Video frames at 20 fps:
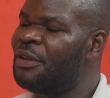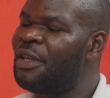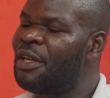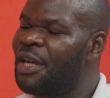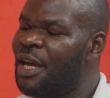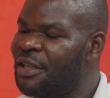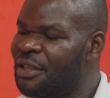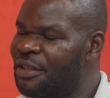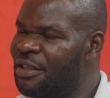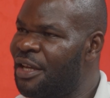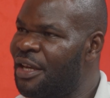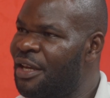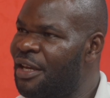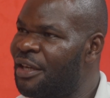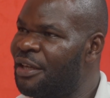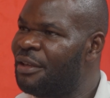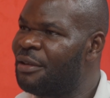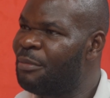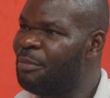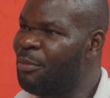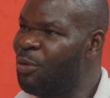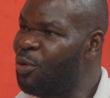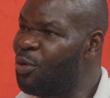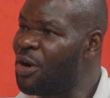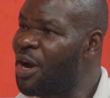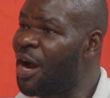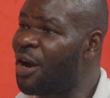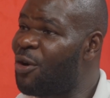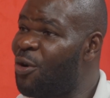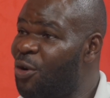They are saying
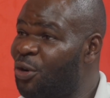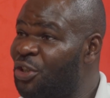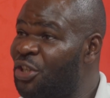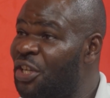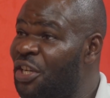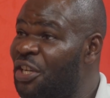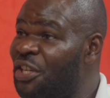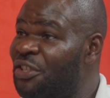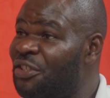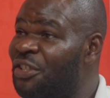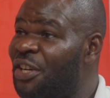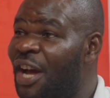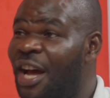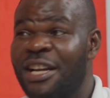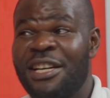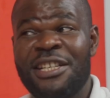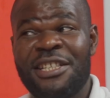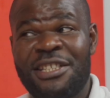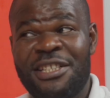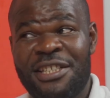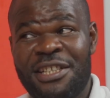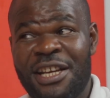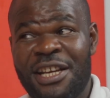Mugah got his, and he's